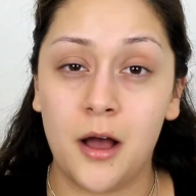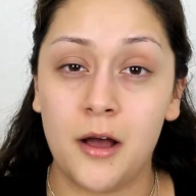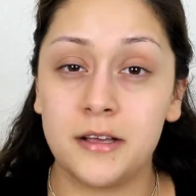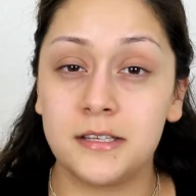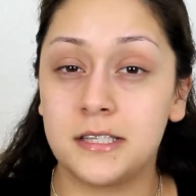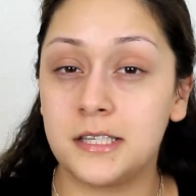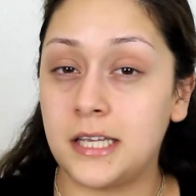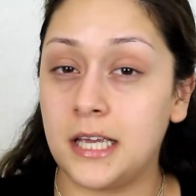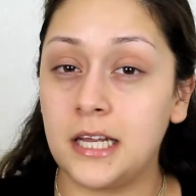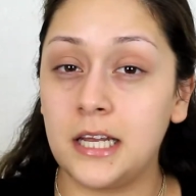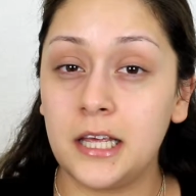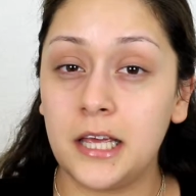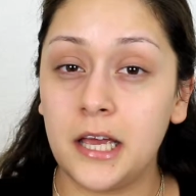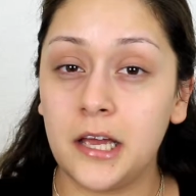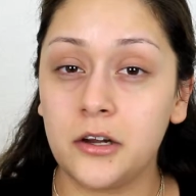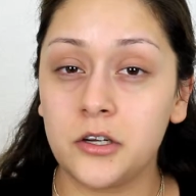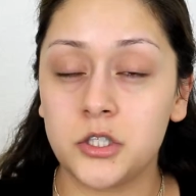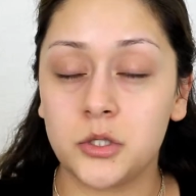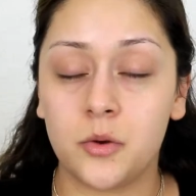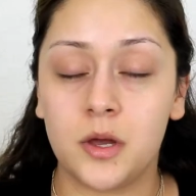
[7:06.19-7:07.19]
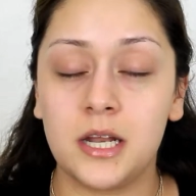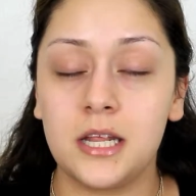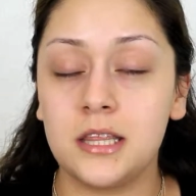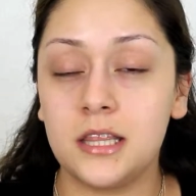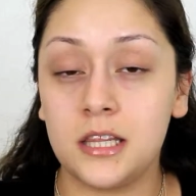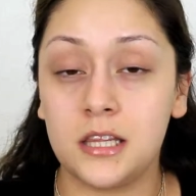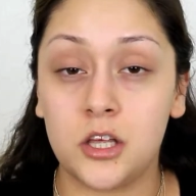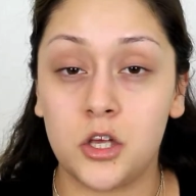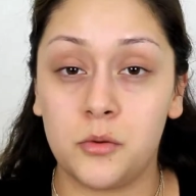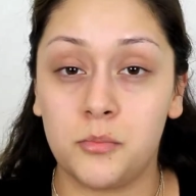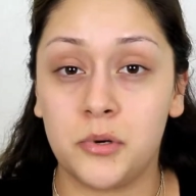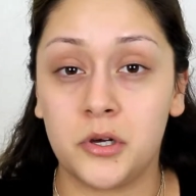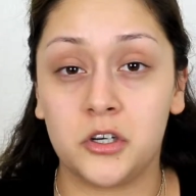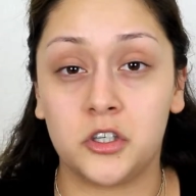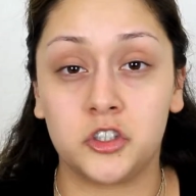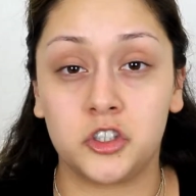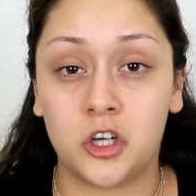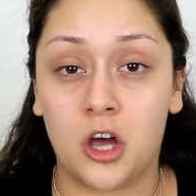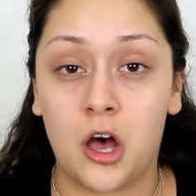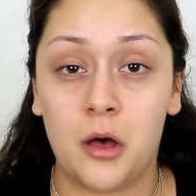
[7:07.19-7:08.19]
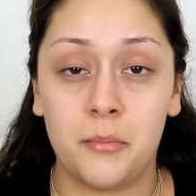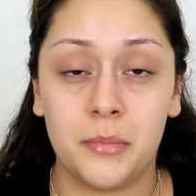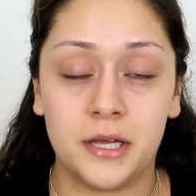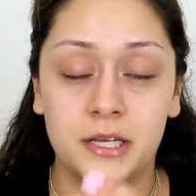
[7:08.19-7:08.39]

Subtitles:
skincare, so anything that you put on top,